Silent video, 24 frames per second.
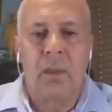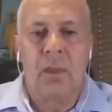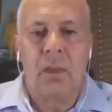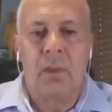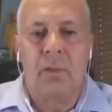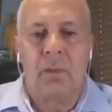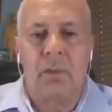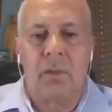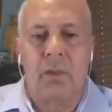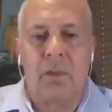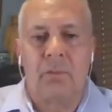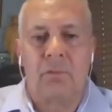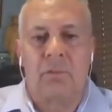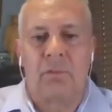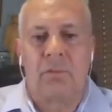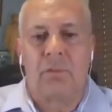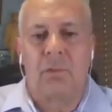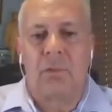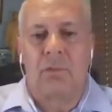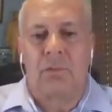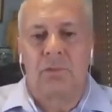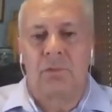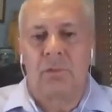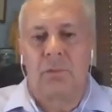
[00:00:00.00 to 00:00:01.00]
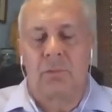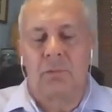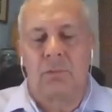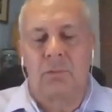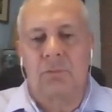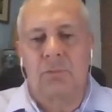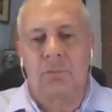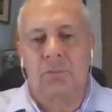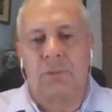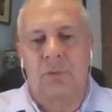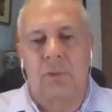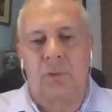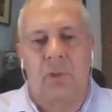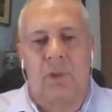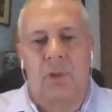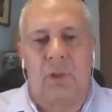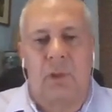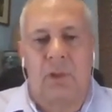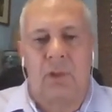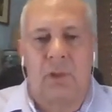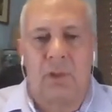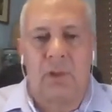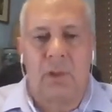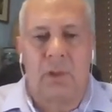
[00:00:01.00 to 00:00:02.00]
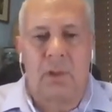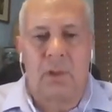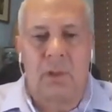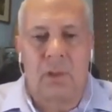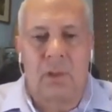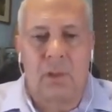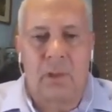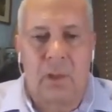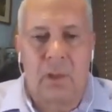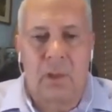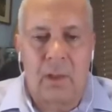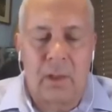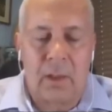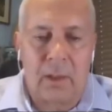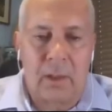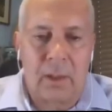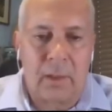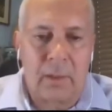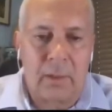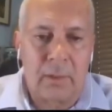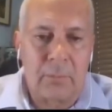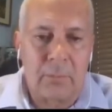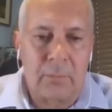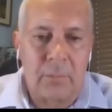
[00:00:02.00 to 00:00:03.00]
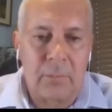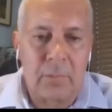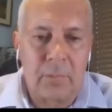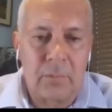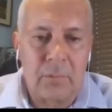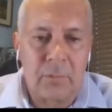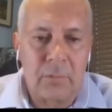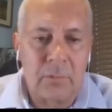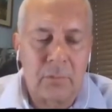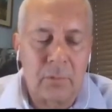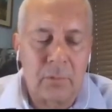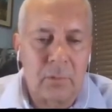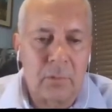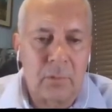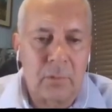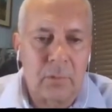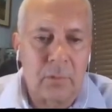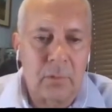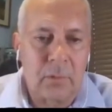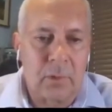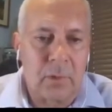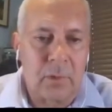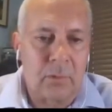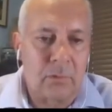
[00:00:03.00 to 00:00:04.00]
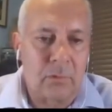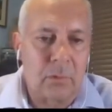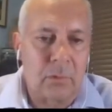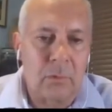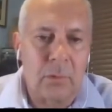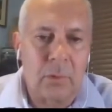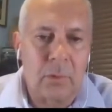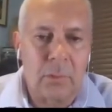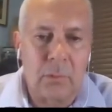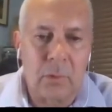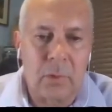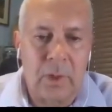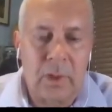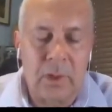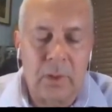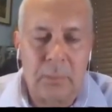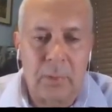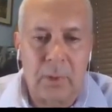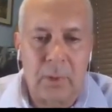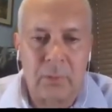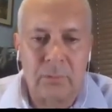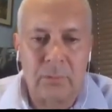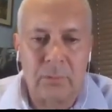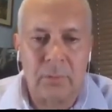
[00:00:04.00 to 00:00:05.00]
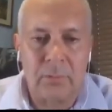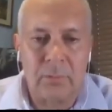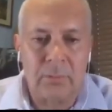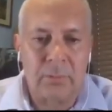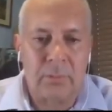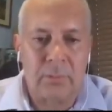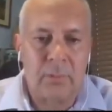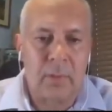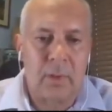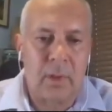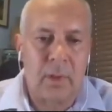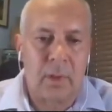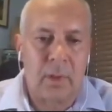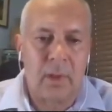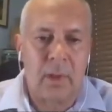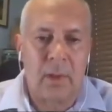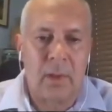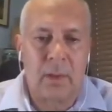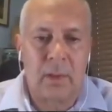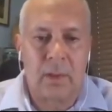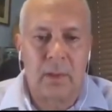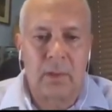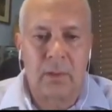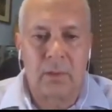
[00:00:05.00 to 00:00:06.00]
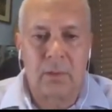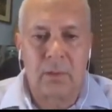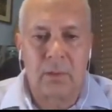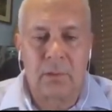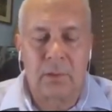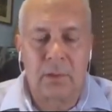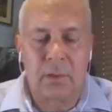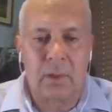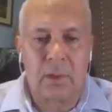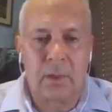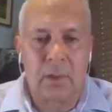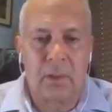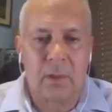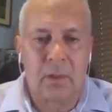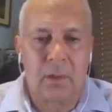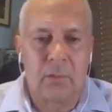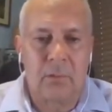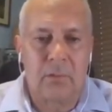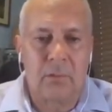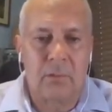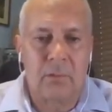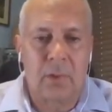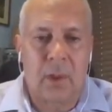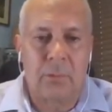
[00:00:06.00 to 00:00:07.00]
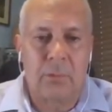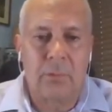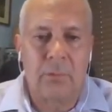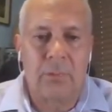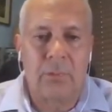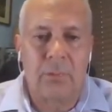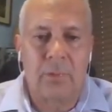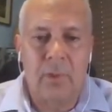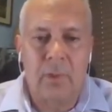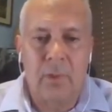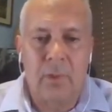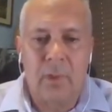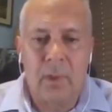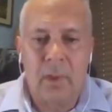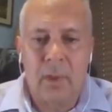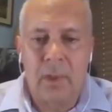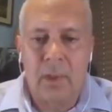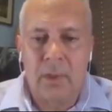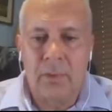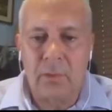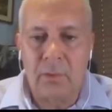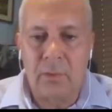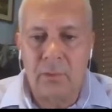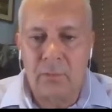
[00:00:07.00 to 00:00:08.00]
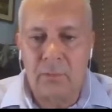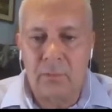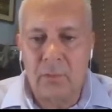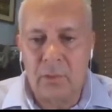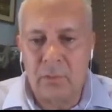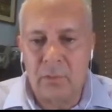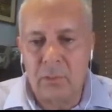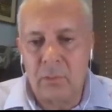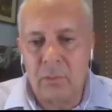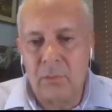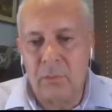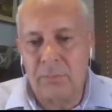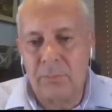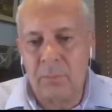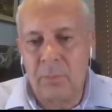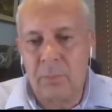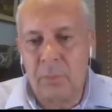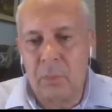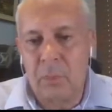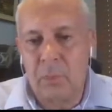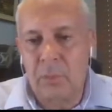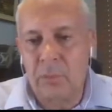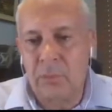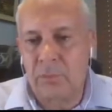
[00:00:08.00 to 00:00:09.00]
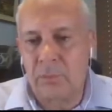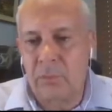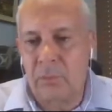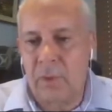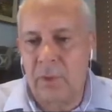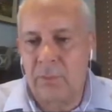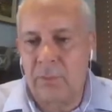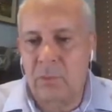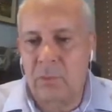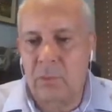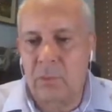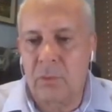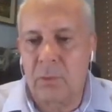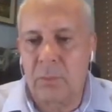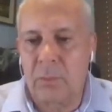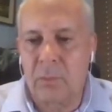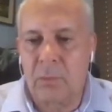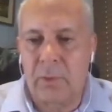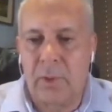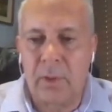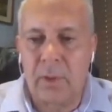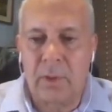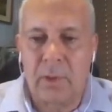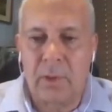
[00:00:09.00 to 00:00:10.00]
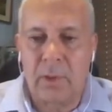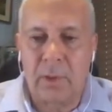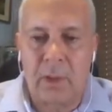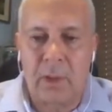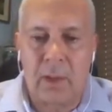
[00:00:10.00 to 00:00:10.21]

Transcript: This shows the Skukum Creek deposit looking south. You can see two of the portals are at Skukum Creek,